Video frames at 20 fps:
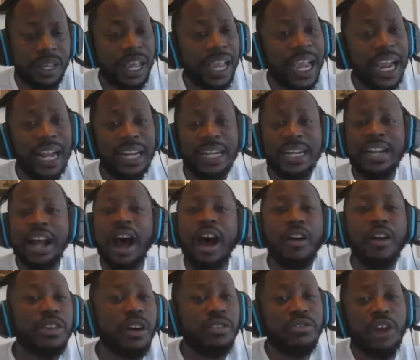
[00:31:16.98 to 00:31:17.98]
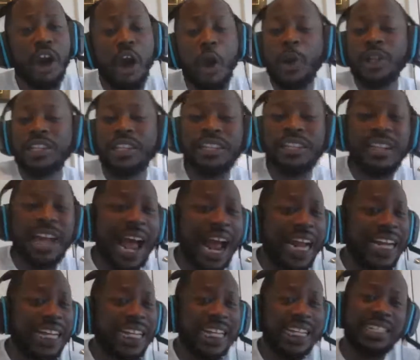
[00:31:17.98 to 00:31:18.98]
Andy Dalton don't know what the
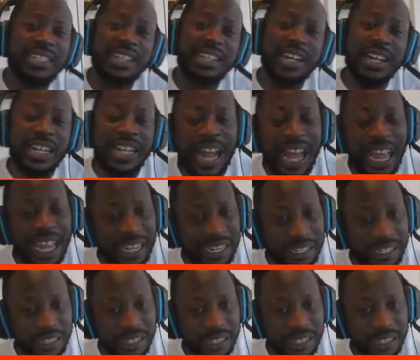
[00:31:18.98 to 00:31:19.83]
90s look like.